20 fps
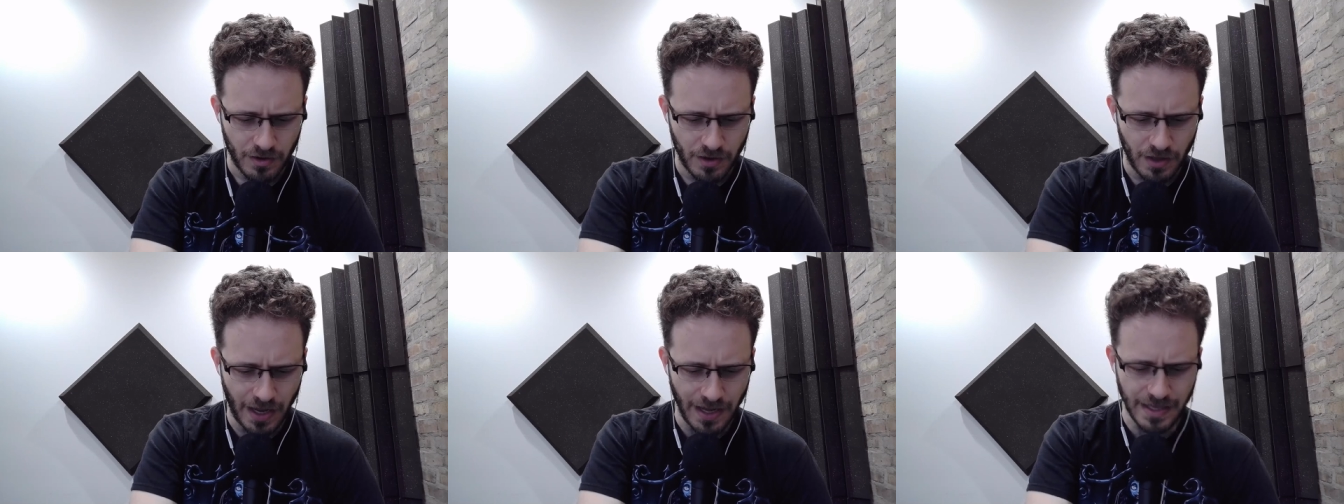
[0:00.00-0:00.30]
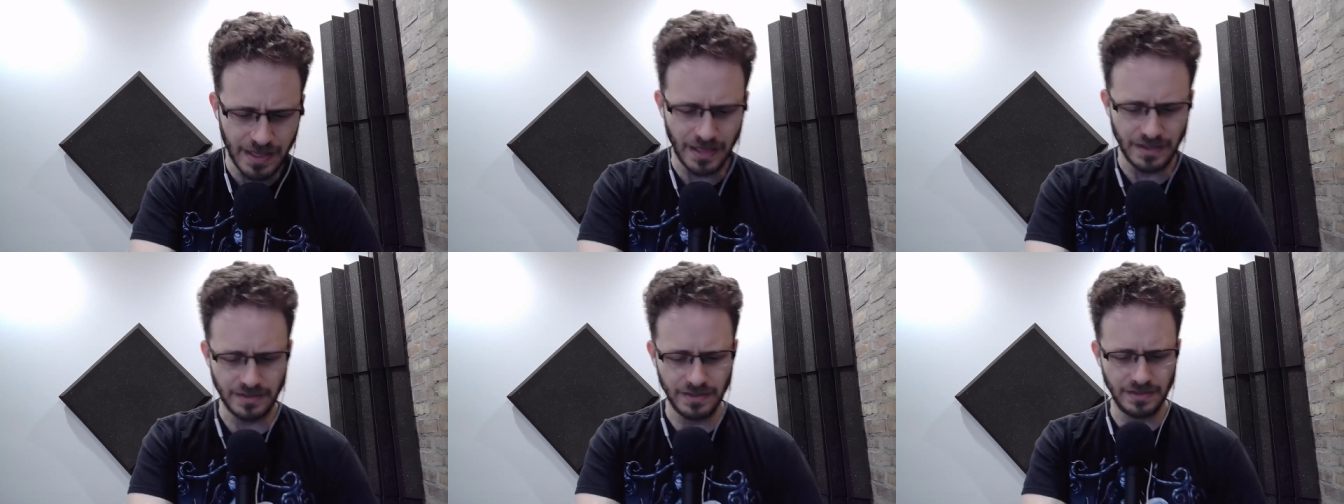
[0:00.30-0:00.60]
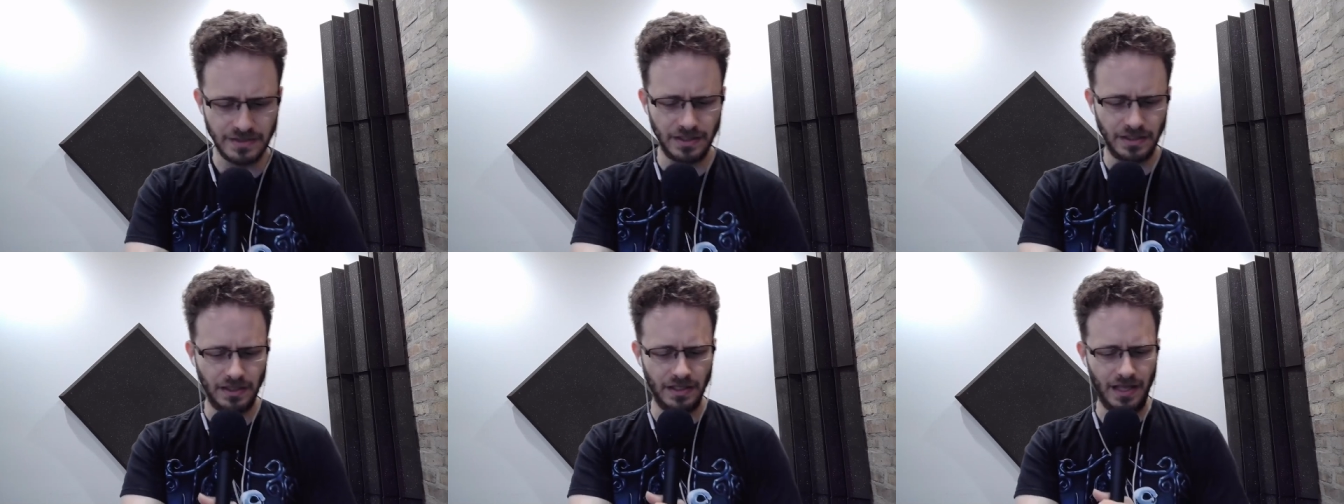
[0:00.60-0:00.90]
I guess
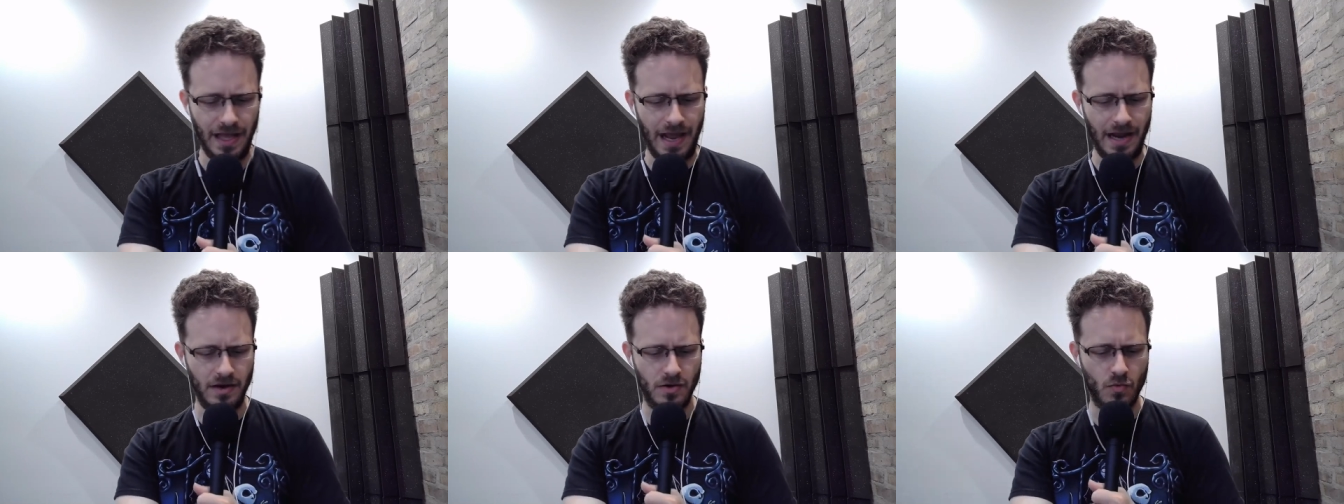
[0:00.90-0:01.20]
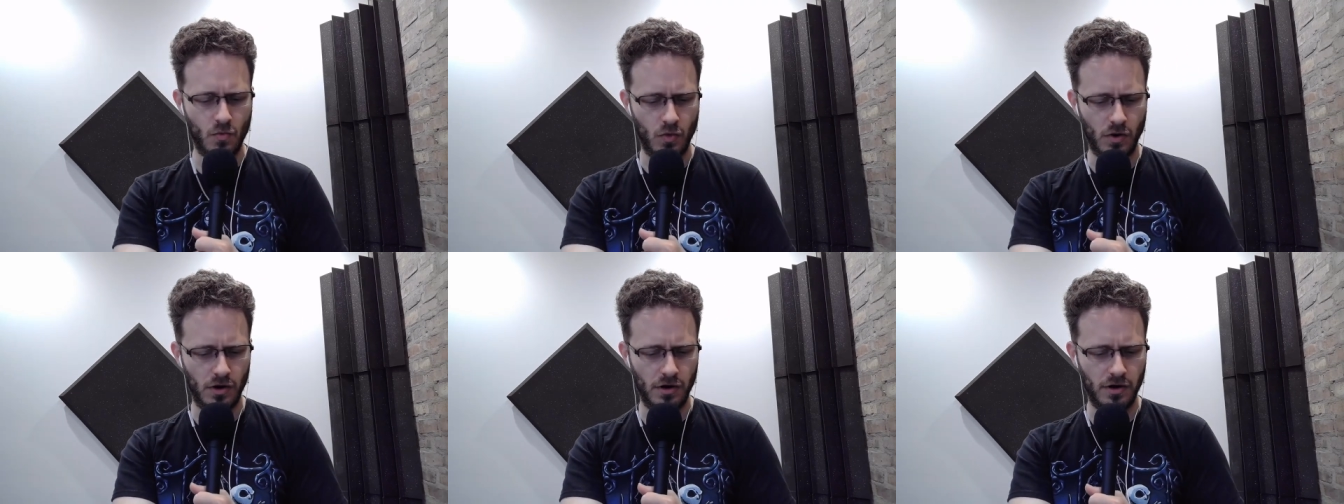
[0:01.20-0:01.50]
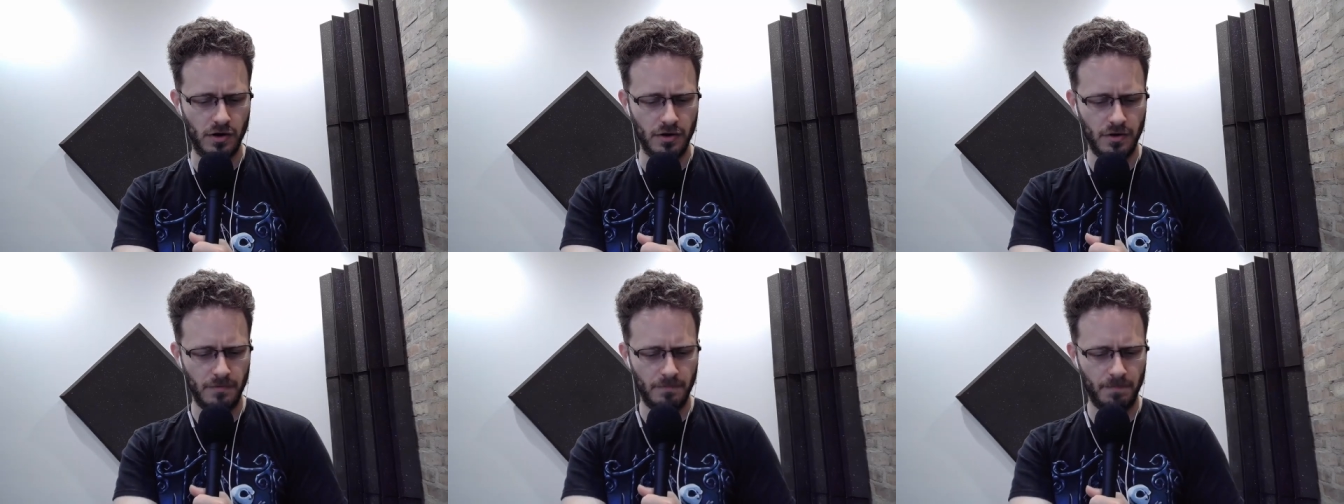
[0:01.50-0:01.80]
it's a Latin
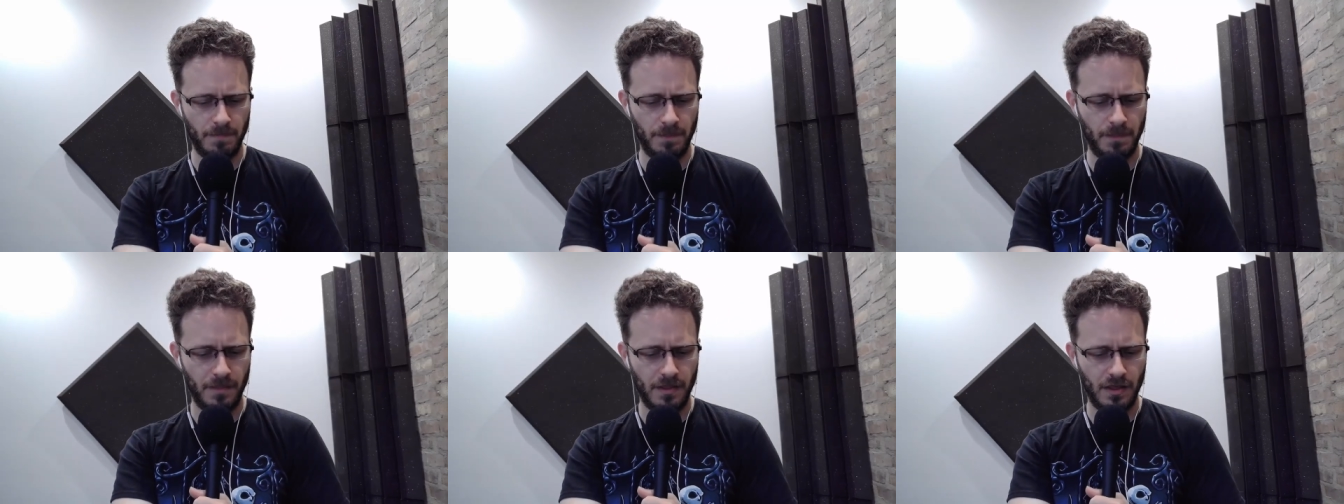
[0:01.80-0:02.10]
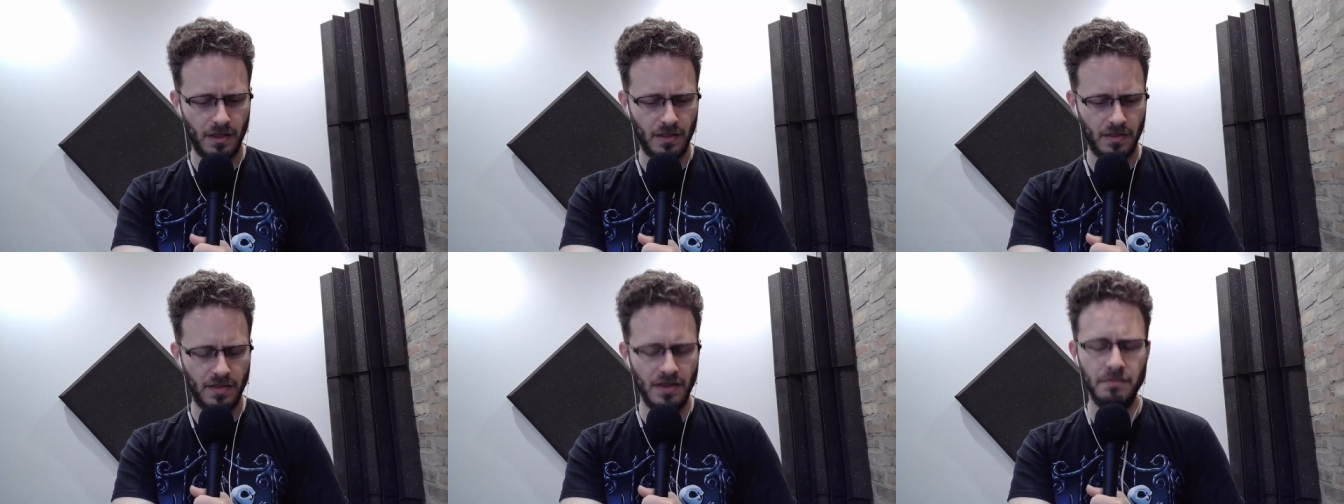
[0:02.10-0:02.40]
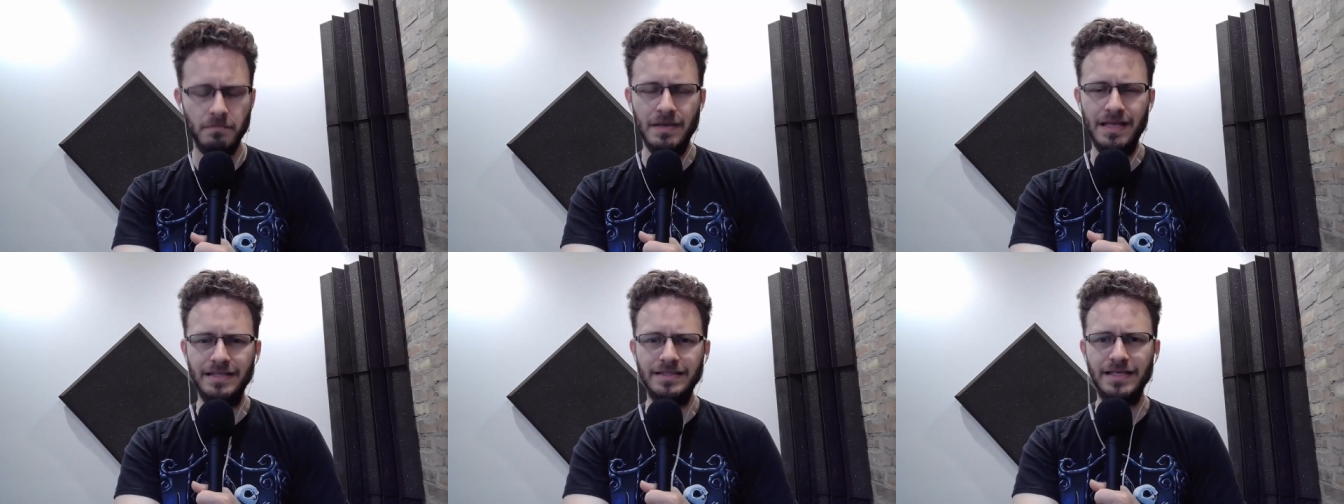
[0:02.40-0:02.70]
word
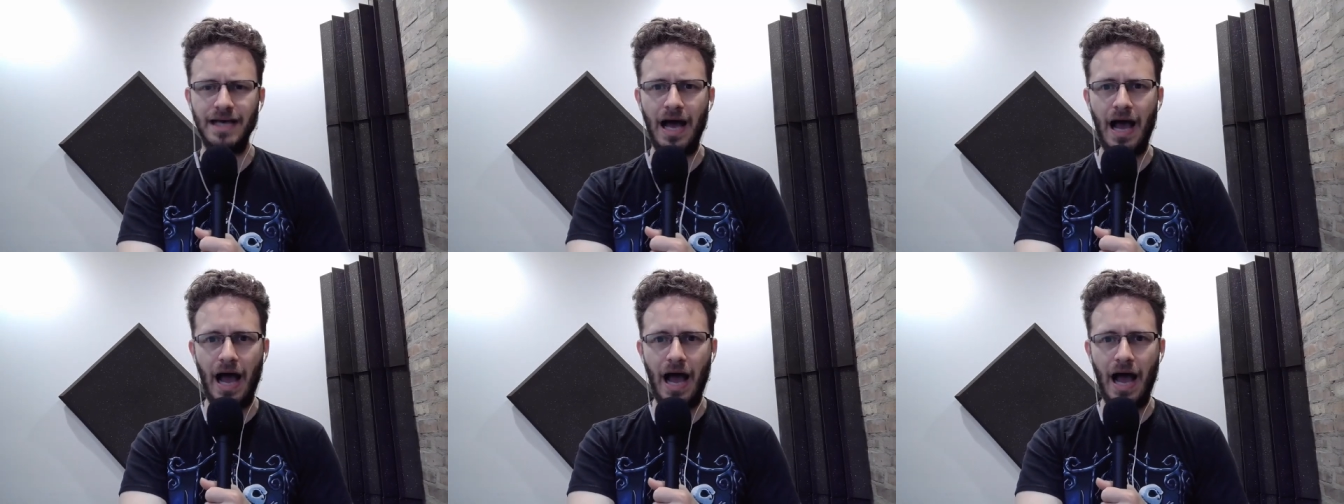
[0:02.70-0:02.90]
that means